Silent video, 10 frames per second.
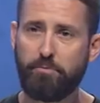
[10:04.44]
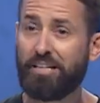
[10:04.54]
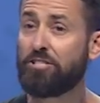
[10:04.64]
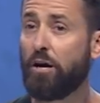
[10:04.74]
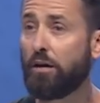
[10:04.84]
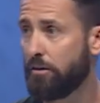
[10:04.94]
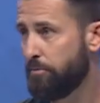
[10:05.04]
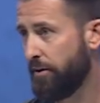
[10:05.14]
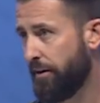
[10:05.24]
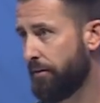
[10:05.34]
was a big soccer
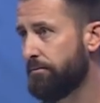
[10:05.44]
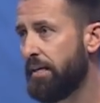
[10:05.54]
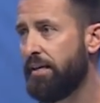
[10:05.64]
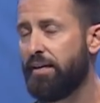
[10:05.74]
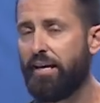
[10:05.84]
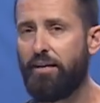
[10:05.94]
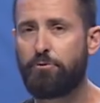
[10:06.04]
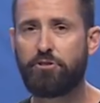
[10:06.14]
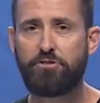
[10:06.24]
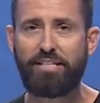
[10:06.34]
player. And it
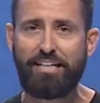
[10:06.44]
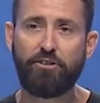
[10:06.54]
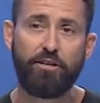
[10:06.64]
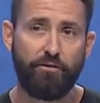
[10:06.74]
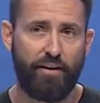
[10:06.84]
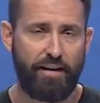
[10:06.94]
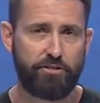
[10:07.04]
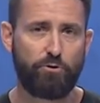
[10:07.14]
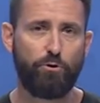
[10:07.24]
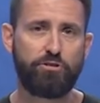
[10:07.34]
was her senior year of high
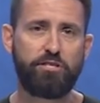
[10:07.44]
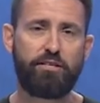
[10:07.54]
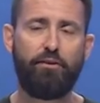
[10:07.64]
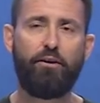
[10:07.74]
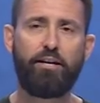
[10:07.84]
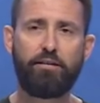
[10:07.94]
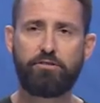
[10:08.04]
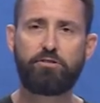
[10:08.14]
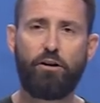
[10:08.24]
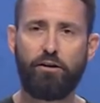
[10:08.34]
school. She's getting ready
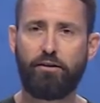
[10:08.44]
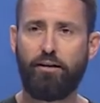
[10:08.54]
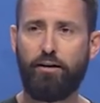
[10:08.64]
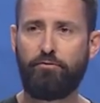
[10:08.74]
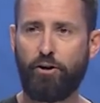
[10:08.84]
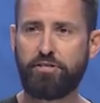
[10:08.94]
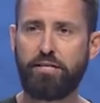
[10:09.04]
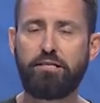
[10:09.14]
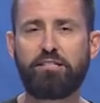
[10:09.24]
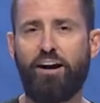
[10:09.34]
to start uh,
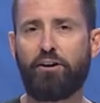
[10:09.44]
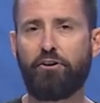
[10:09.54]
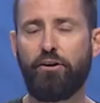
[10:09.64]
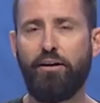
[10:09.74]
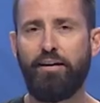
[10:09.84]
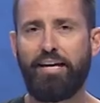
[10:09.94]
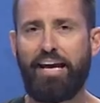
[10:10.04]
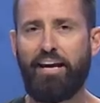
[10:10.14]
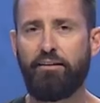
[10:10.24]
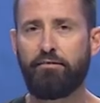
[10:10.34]
varsity soccer,
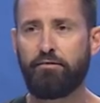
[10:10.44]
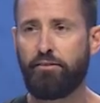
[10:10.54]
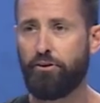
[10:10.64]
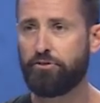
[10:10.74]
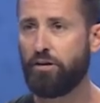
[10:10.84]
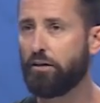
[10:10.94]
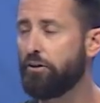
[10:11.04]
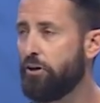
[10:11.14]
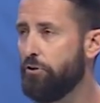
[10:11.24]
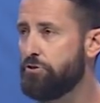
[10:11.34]
and their
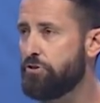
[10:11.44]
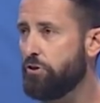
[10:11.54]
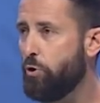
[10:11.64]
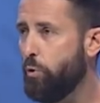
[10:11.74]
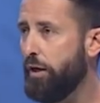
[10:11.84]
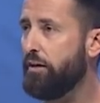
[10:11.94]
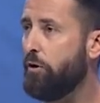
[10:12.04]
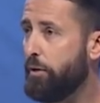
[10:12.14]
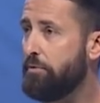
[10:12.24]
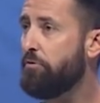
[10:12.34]
soccer coach quit
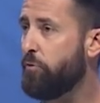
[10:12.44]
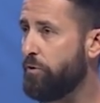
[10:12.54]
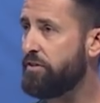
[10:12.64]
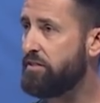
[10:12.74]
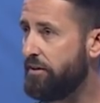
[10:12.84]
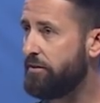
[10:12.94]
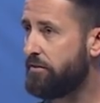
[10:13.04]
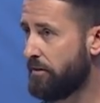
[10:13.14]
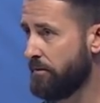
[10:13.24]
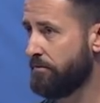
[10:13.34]
a week before the, se-
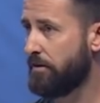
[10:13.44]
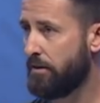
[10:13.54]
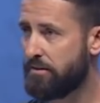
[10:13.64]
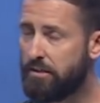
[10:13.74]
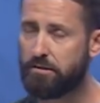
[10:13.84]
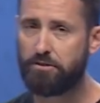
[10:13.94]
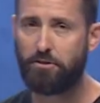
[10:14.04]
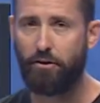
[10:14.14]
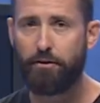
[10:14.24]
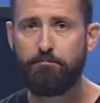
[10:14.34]
the uh, season
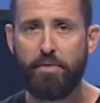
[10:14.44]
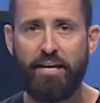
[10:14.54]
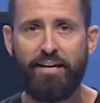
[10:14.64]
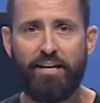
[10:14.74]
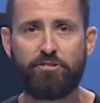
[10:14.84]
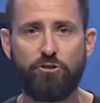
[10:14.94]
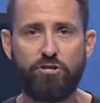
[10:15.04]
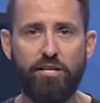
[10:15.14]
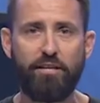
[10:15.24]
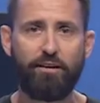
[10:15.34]
started. And so
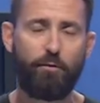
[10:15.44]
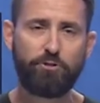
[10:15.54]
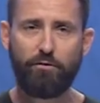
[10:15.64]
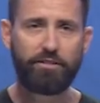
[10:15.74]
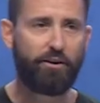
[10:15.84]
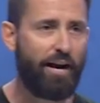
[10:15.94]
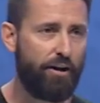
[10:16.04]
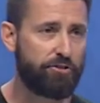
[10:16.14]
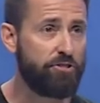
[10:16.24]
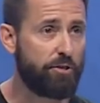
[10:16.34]
she, I was over at their
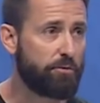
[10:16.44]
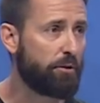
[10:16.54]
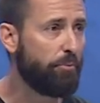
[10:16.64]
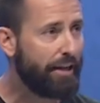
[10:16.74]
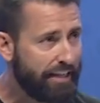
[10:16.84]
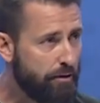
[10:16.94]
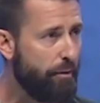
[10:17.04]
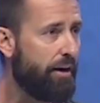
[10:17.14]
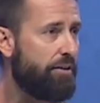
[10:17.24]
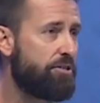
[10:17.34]
house and she was complaining
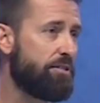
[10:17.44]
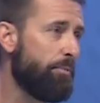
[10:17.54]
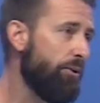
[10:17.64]
about it. She said,